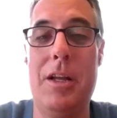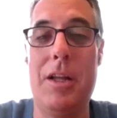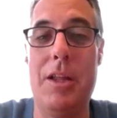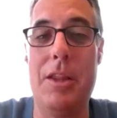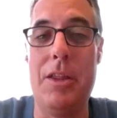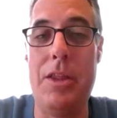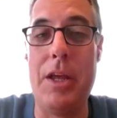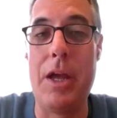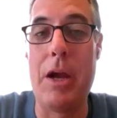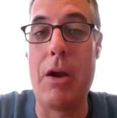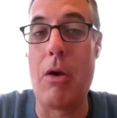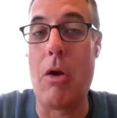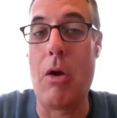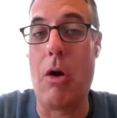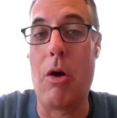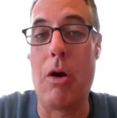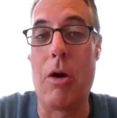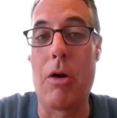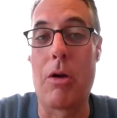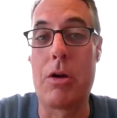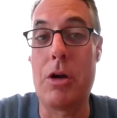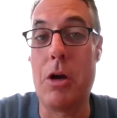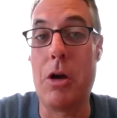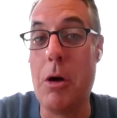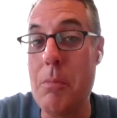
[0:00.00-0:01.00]
There are
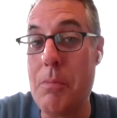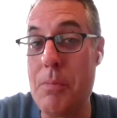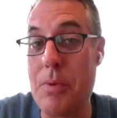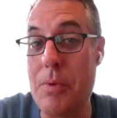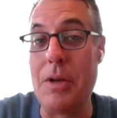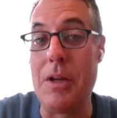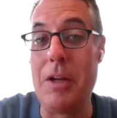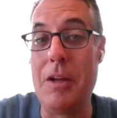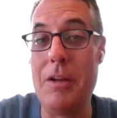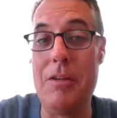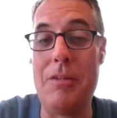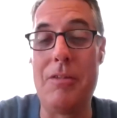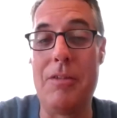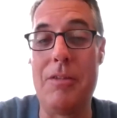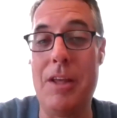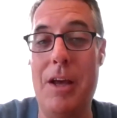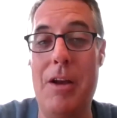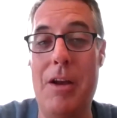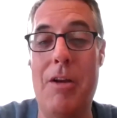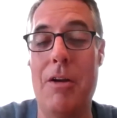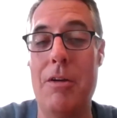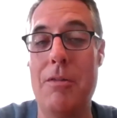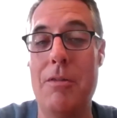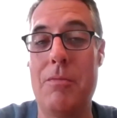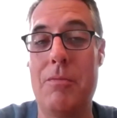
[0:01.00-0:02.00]
companies
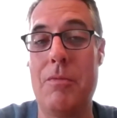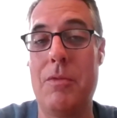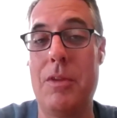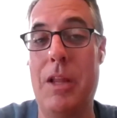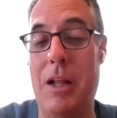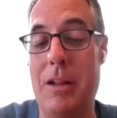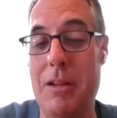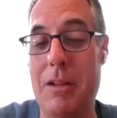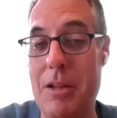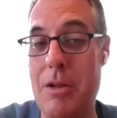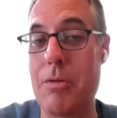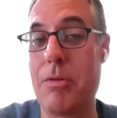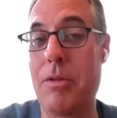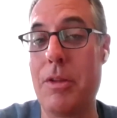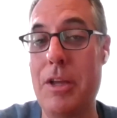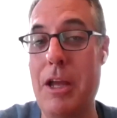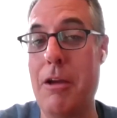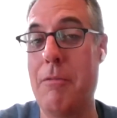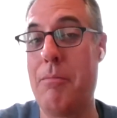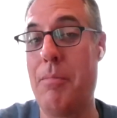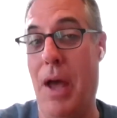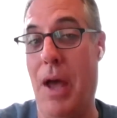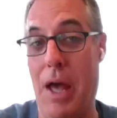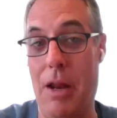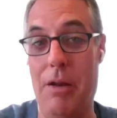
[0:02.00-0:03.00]
that literally
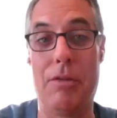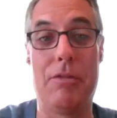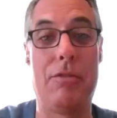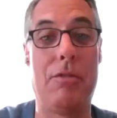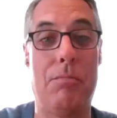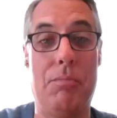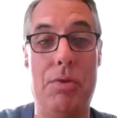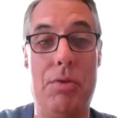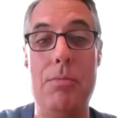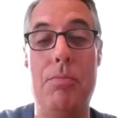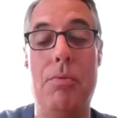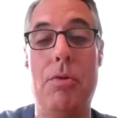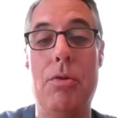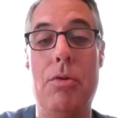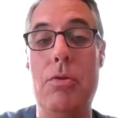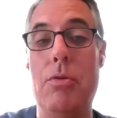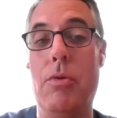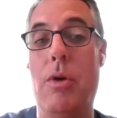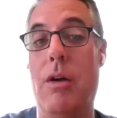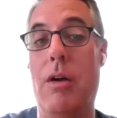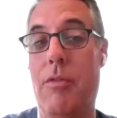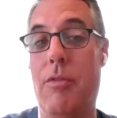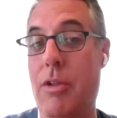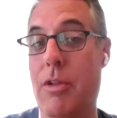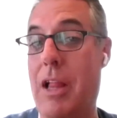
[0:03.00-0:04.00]
have panels of people who
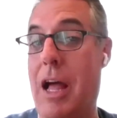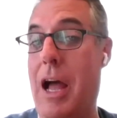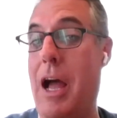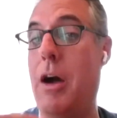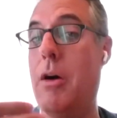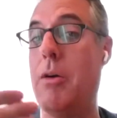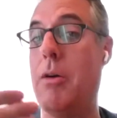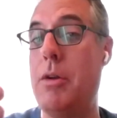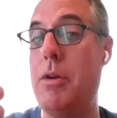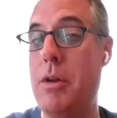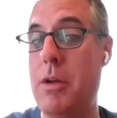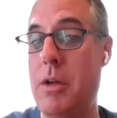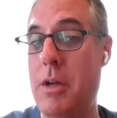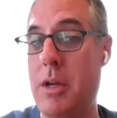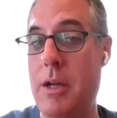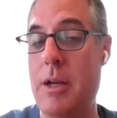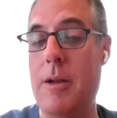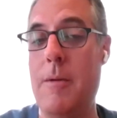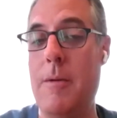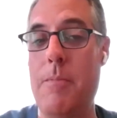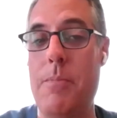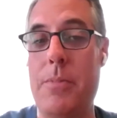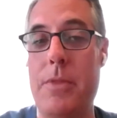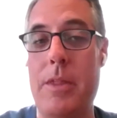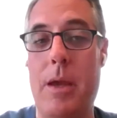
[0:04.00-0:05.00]
have allowed
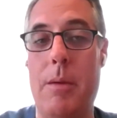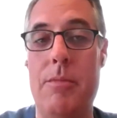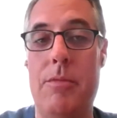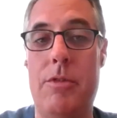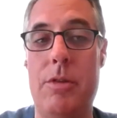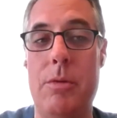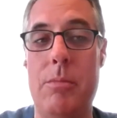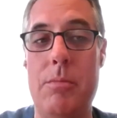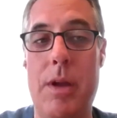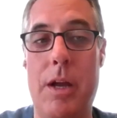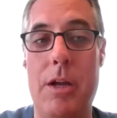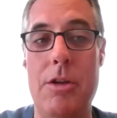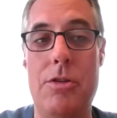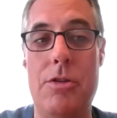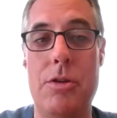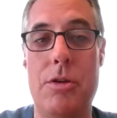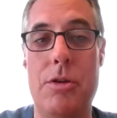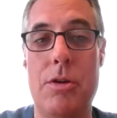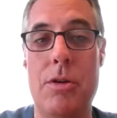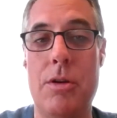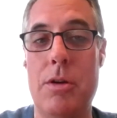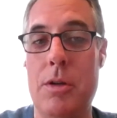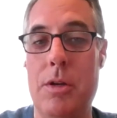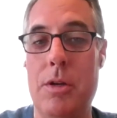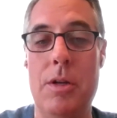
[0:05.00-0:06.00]
them to
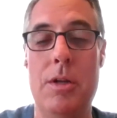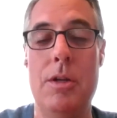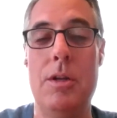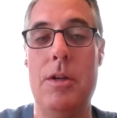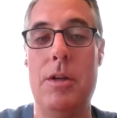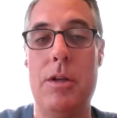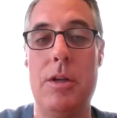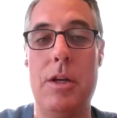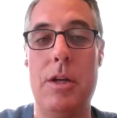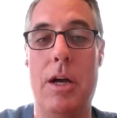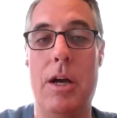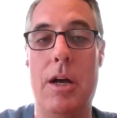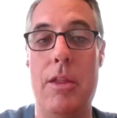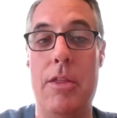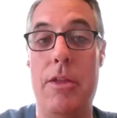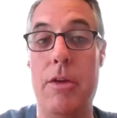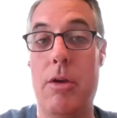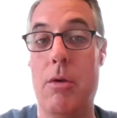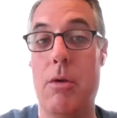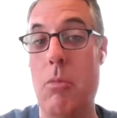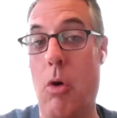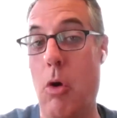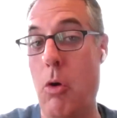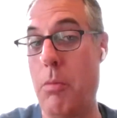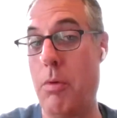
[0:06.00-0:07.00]
measure their
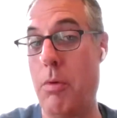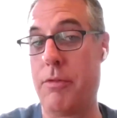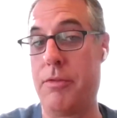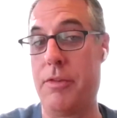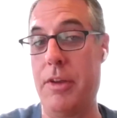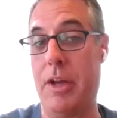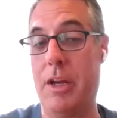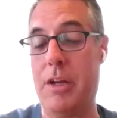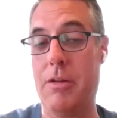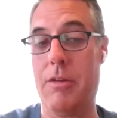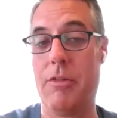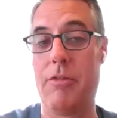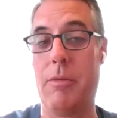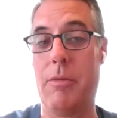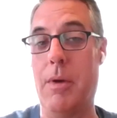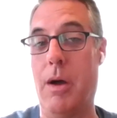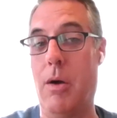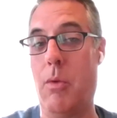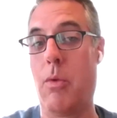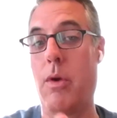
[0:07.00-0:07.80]
mobile signals about